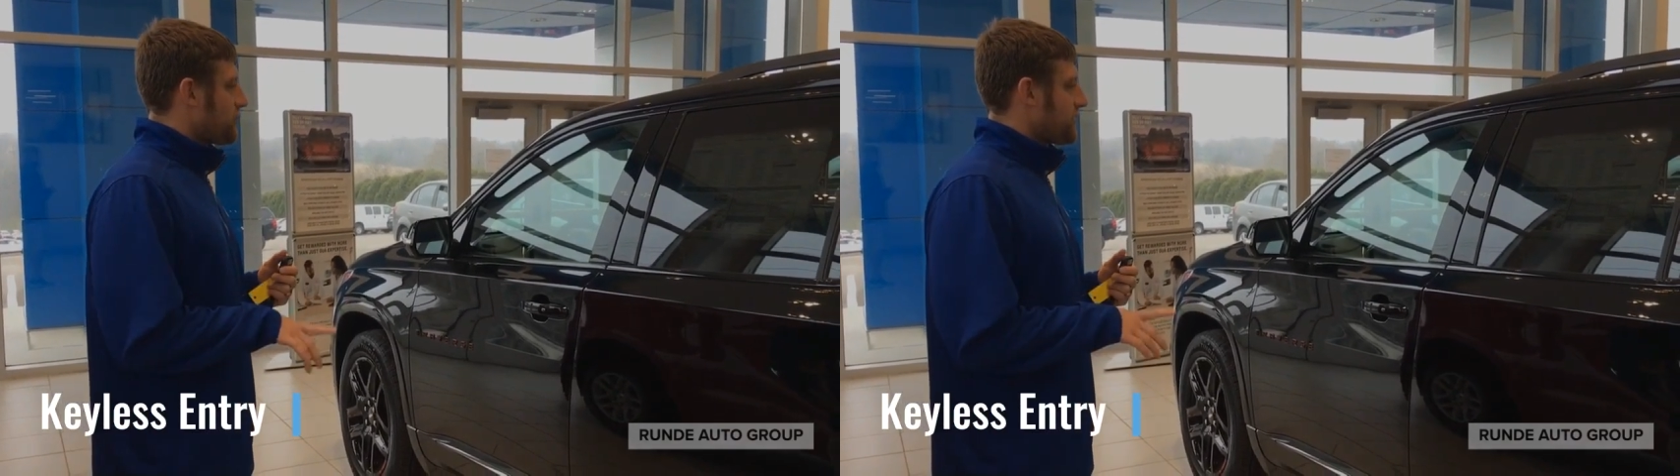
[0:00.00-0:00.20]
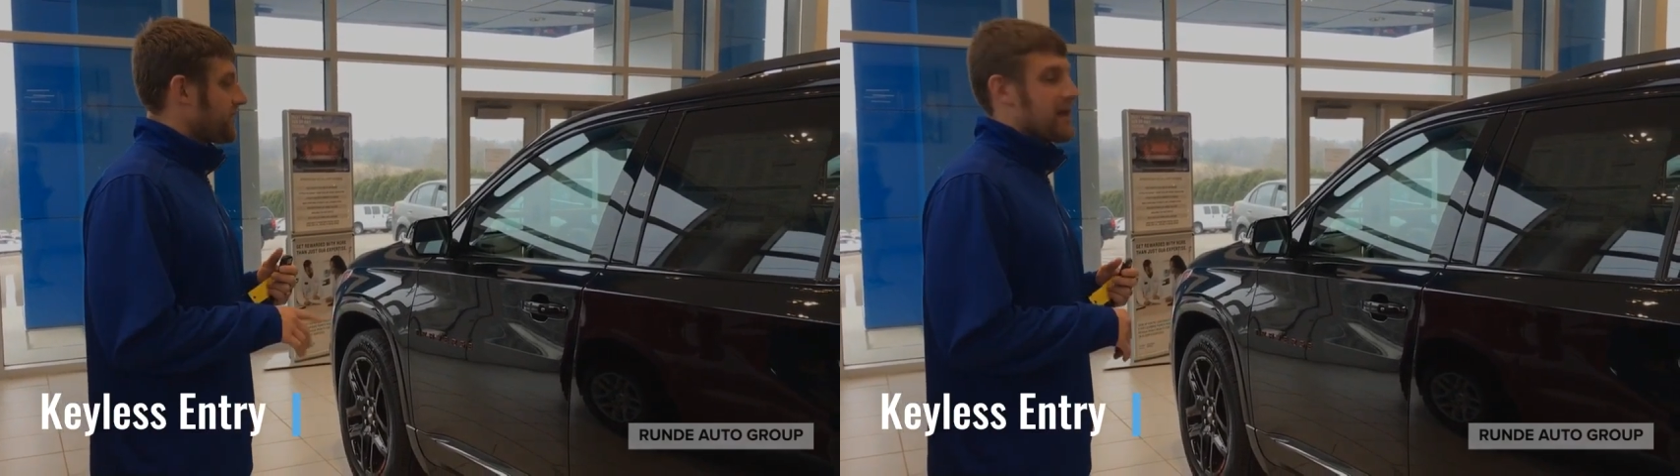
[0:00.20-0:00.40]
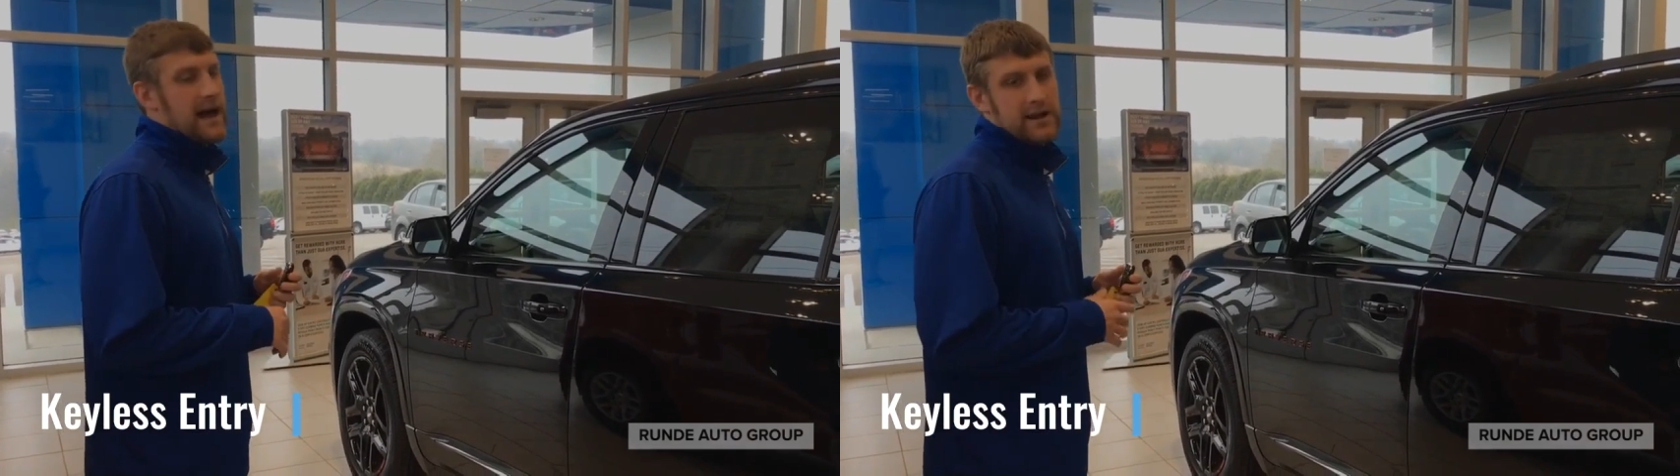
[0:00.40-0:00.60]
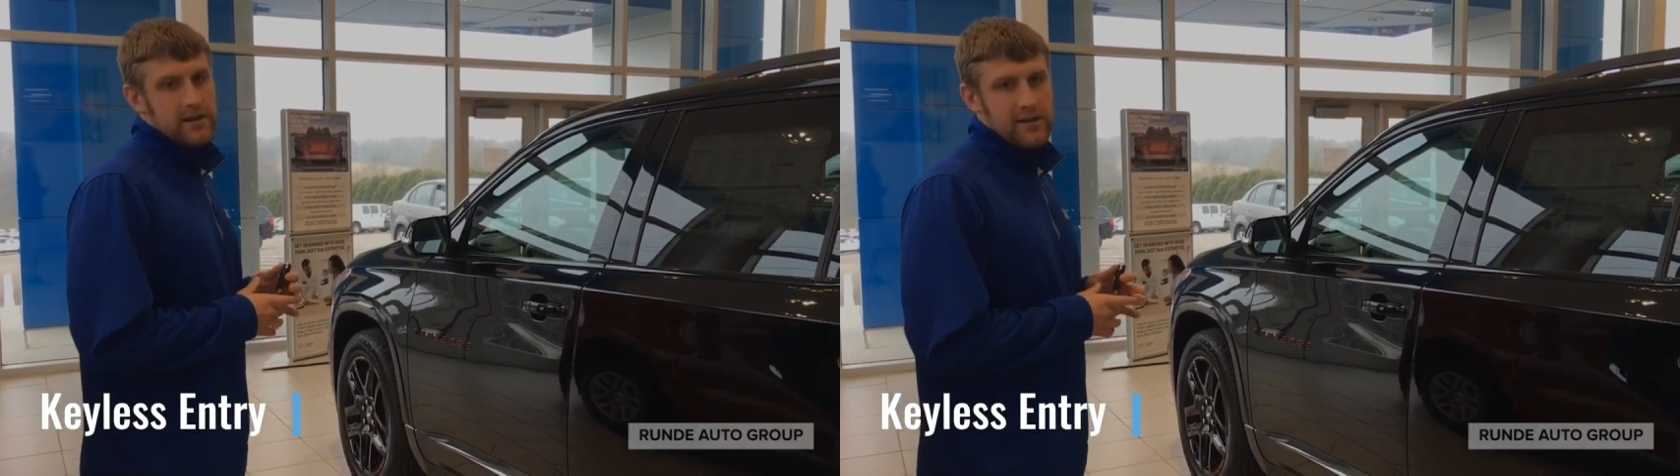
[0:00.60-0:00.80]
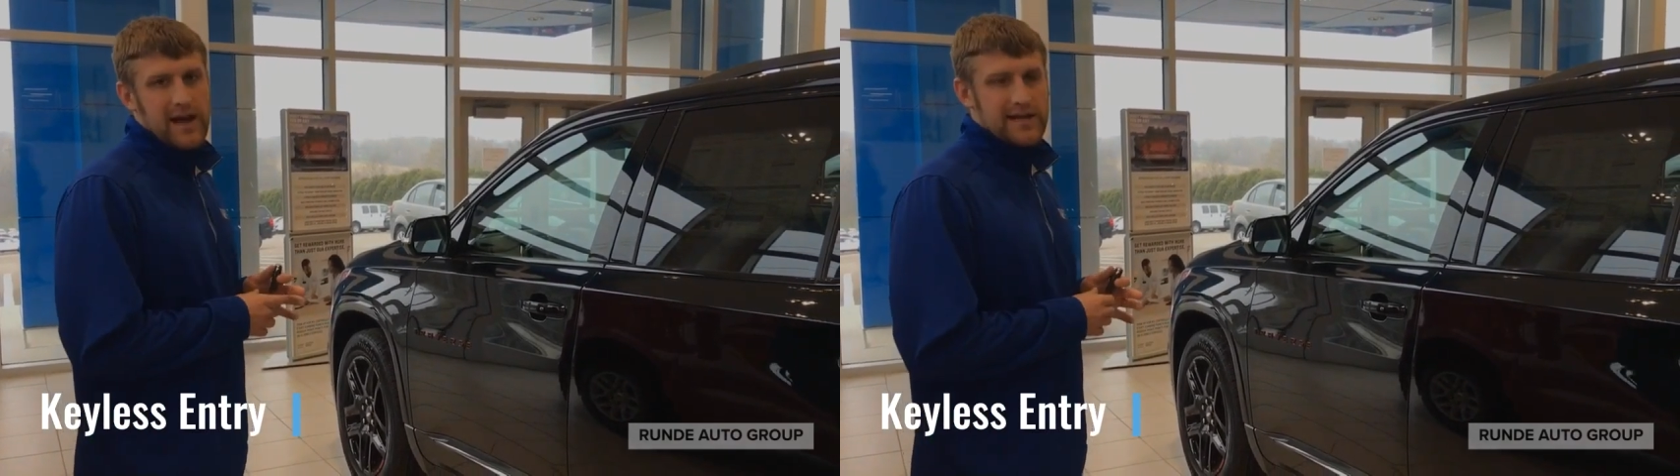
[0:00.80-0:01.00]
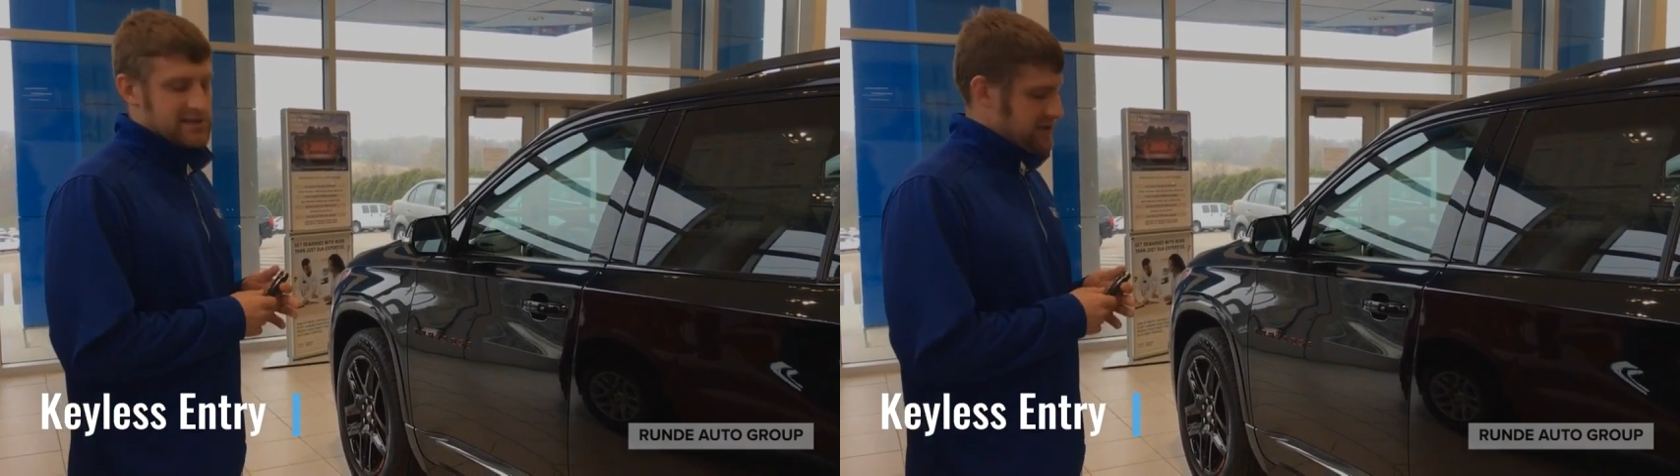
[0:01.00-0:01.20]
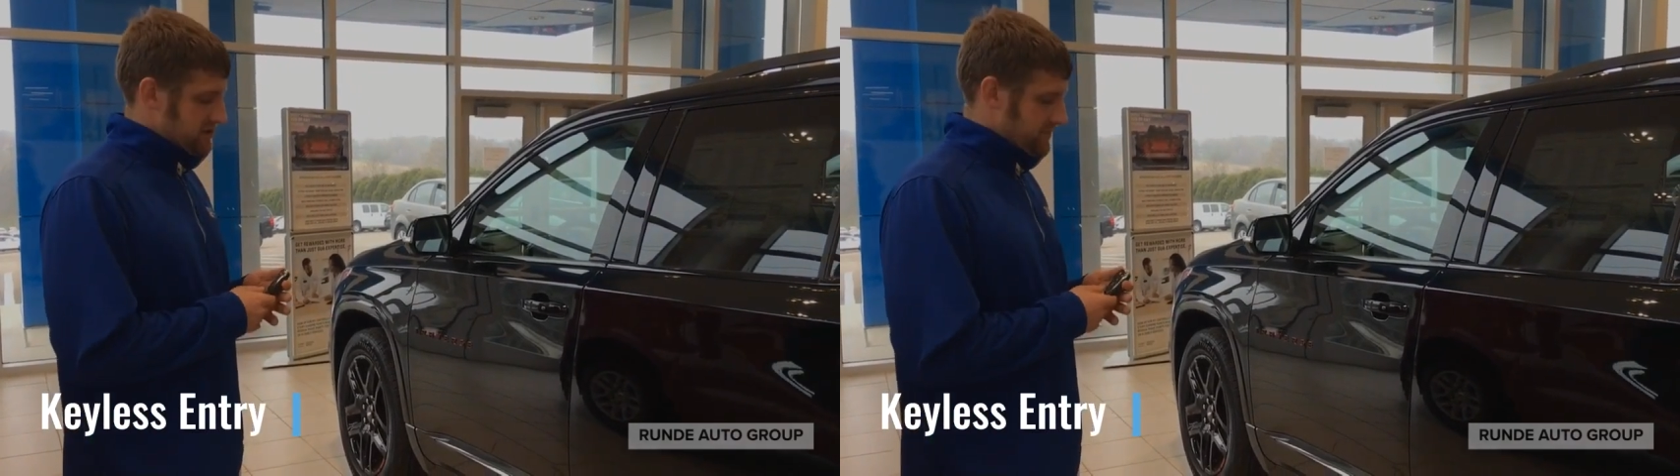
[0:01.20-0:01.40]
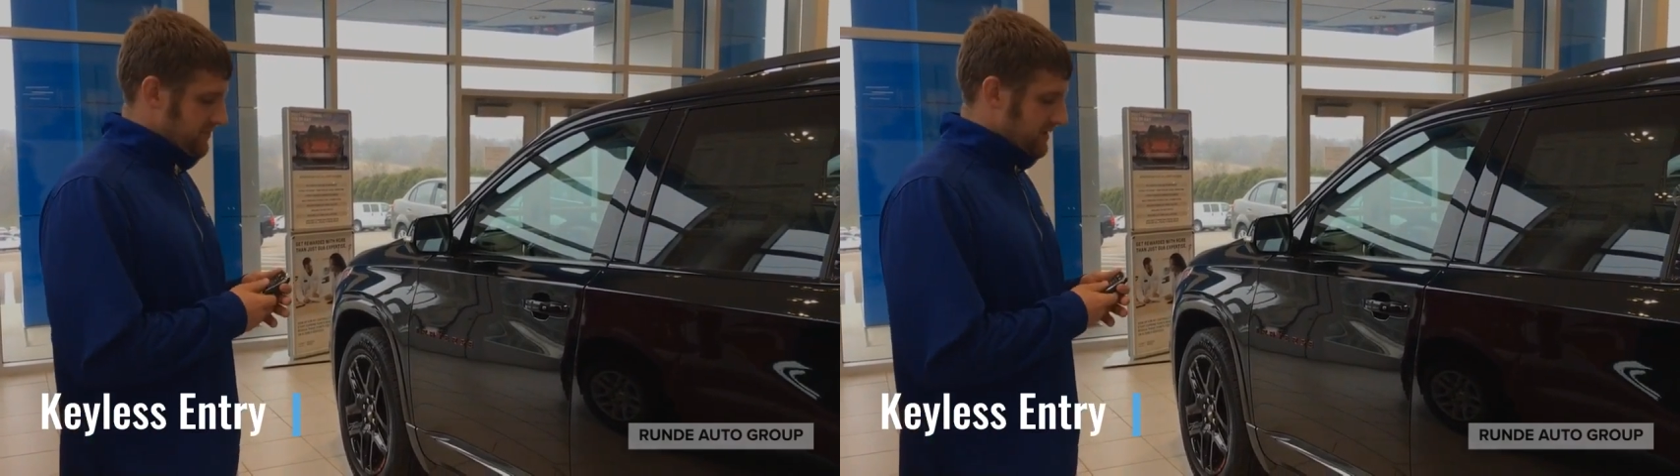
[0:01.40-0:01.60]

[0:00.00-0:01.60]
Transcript: with the lock and unlock system.